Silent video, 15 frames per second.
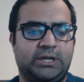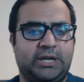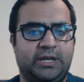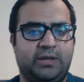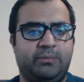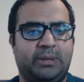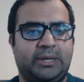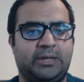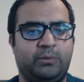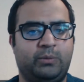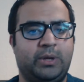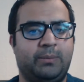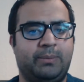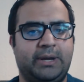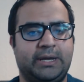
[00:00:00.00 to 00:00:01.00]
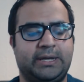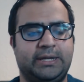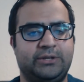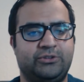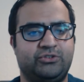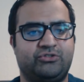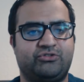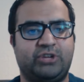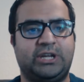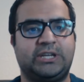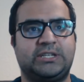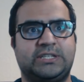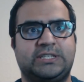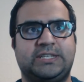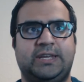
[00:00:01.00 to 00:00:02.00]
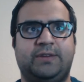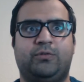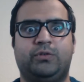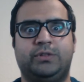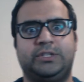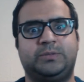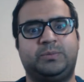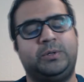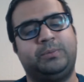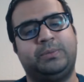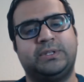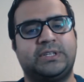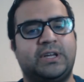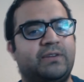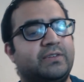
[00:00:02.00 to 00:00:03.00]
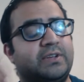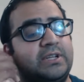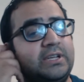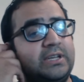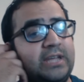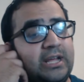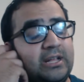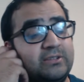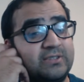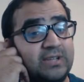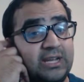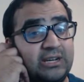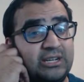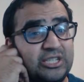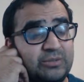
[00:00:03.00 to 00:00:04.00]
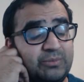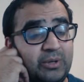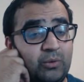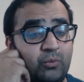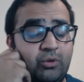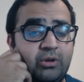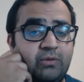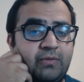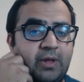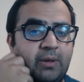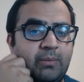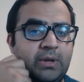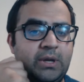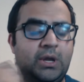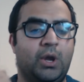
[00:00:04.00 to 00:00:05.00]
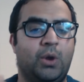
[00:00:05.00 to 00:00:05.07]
kind of made their way back and tried to save all these people that have turned into elves, Langris being one of them.